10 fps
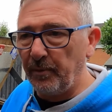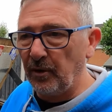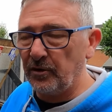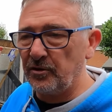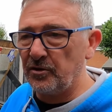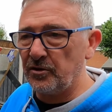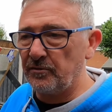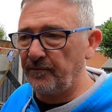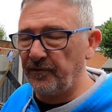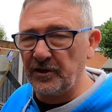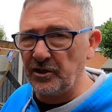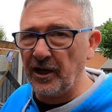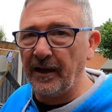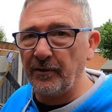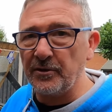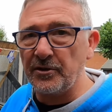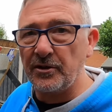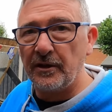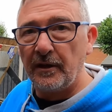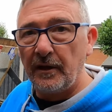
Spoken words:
ponds, fish towers,